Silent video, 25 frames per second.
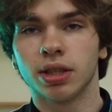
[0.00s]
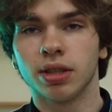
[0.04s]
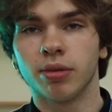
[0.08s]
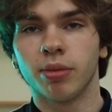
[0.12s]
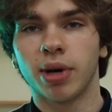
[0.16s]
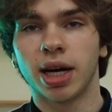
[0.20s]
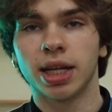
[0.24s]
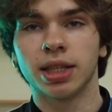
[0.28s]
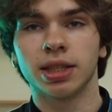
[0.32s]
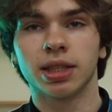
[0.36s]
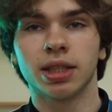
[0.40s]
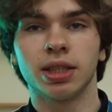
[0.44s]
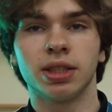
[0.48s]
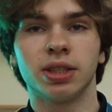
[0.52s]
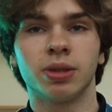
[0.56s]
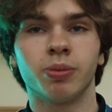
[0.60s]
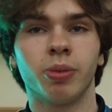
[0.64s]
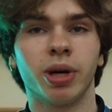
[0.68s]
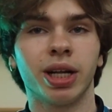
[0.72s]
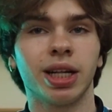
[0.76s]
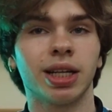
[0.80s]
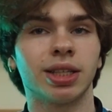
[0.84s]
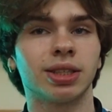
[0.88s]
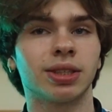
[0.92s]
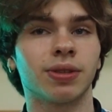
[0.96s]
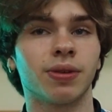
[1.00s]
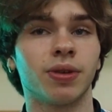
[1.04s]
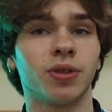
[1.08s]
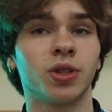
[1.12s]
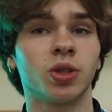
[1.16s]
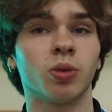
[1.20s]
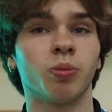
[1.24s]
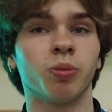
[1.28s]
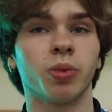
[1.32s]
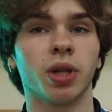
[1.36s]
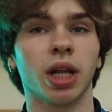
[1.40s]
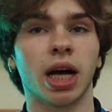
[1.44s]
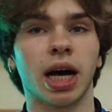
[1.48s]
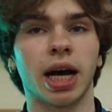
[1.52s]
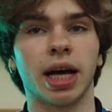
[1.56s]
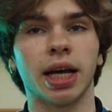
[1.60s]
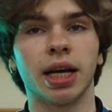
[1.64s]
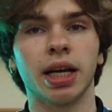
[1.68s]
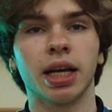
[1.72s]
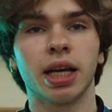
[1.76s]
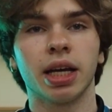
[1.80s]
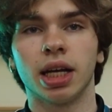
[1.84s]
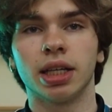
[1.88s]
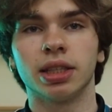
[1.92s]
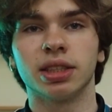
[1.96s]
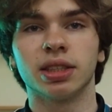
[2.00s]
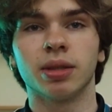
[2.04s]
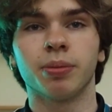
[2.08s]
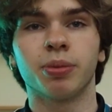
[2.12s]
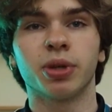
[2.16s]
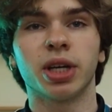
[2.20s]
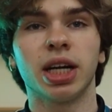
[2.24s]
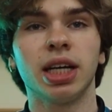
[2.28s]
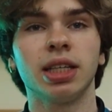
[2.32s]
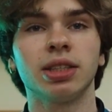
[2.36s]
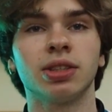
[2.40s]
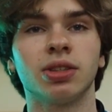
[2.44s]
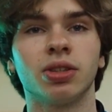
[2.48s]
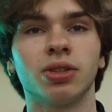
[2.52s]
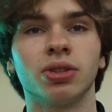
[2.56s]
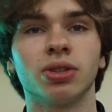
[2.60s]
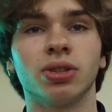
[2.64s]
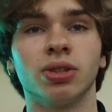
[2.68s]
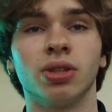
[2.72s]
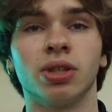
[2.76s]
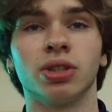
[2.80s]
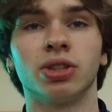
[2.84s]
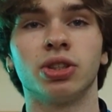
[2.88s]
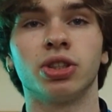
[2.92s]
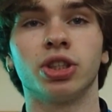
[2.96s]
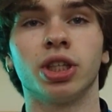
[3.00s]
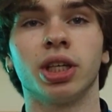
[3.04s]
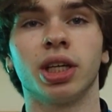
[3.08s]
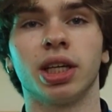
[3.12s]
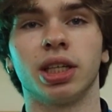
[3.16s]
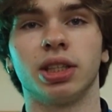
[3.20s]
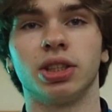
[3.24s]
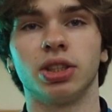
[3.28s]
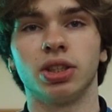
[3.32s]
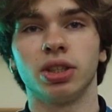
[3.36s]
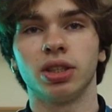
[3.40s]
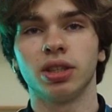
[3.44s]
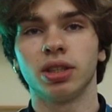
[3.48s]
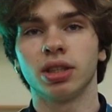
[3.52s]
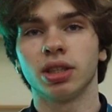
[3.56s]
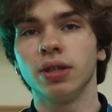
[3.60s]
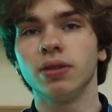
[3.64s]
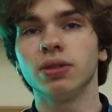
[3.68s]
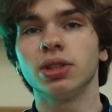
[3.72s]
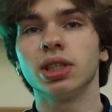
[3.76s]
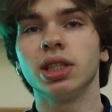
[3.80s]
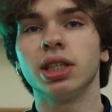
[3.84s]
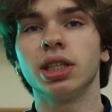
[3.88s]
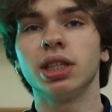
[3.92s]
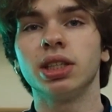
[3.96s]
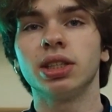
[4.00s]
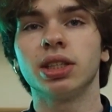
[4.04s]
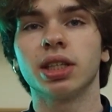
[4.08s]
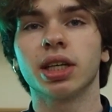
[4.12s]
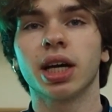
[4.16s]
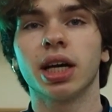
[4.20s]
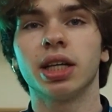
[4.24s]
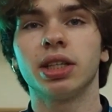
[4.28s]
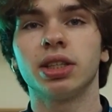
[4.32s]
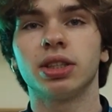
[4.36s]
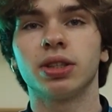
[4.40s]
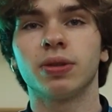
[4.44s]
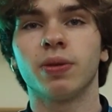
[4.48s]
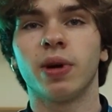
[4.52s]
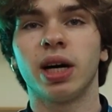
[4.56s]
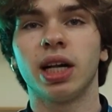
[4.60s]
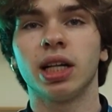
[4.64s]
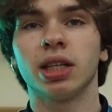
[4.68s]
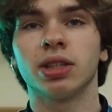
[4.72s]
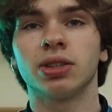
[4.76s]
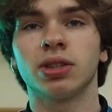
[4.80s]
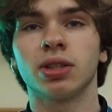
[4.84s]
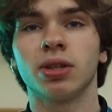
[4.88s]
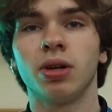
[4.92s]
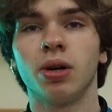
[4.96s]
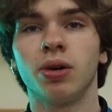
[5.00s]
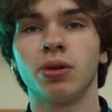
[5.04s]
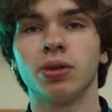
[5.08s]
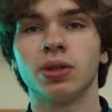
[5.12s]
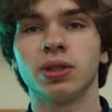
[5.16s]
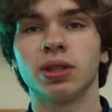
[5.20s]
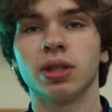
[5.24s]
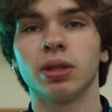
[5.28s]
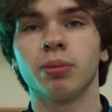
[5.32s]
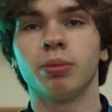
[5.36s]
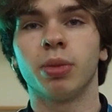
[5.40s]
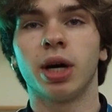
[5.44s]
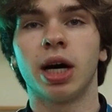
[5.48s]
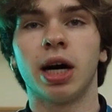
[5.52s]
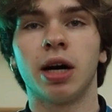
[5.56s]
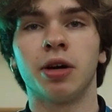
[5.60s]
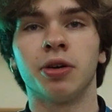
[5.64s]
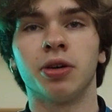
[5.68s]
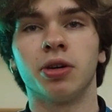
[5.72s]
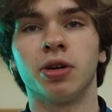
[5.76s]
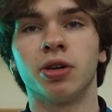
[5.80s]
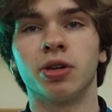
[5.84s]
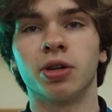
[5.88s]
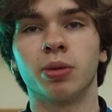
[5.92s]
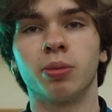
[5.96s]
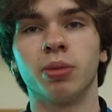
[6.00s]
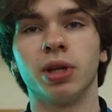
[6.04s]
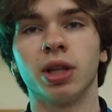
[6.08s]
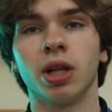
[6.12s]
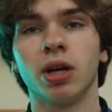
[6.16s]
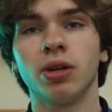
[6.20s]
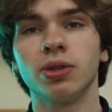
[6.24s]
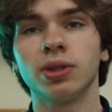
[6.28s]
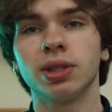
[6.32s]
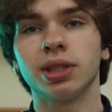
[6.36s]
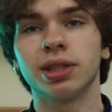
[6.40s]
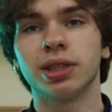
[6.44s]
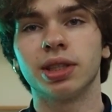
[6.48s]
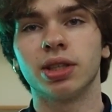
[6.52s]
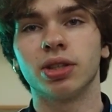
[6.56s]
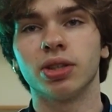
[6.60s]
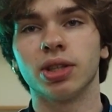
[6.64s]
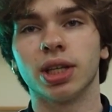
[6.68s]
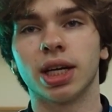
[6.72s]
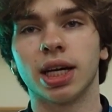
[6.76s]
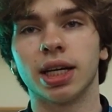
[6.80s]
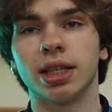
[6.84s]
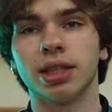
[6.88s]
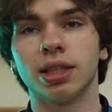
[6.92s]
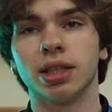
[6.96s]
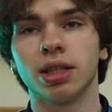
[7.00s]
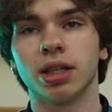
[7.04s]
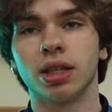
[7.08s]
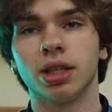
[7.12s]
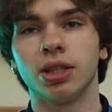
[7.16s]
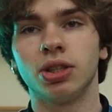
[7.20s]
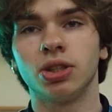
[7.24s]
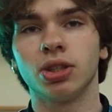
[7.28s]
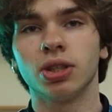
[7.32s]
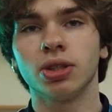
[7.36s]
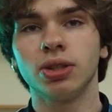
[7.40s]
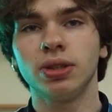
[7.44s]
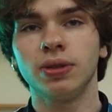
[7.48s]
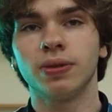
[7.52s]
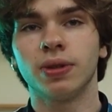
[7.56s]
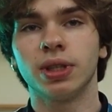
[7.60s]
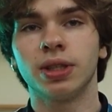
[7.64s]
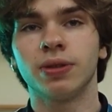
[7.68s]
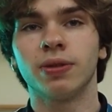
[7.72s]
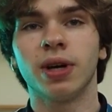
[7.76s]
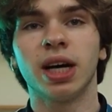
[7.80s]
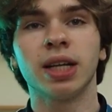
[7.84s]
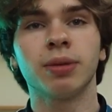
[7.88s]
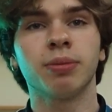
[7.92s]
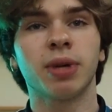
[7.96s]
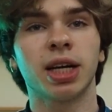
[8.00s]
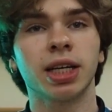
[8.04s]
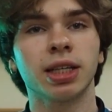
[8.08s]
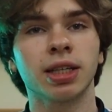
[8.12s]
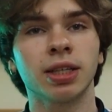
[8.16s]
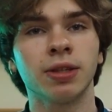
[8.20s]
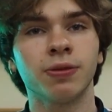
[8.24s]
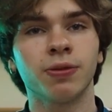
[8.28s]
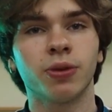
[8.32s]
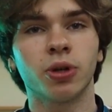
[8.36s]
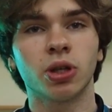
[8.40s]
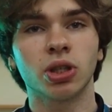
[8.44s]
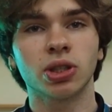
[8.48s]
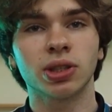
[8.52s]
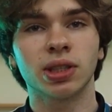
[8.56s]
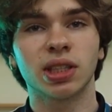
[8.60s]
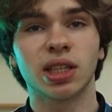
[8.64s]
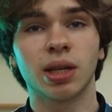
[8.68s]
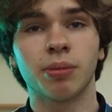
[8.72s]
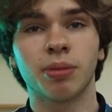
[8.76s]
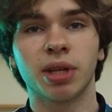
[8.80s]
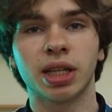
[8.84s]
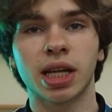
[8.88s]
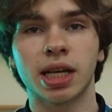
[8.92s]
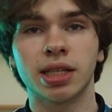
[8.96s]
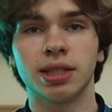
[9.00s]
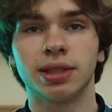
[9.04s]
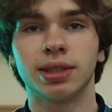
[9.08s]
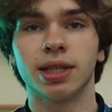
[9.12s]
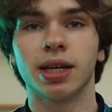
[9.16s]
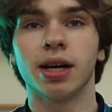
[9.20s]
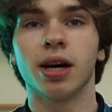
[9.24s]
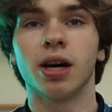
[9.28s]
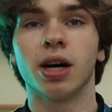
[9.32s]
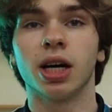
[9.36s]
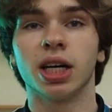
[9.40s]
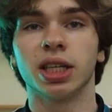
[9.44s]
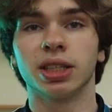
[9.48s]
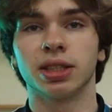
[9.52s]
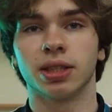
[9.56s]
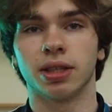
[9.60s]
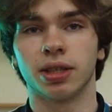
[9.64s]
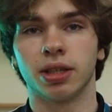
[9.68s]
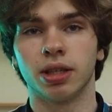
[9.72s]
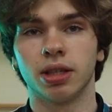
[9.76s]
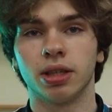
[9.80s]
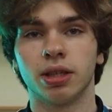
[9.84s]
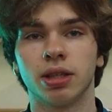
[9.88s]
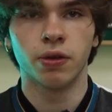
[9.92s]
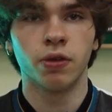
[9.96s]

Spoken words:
Demand is balanced with supply, and the price does not change. If the indicator value goes above or below the zero line, it shows that one market force dominates the other.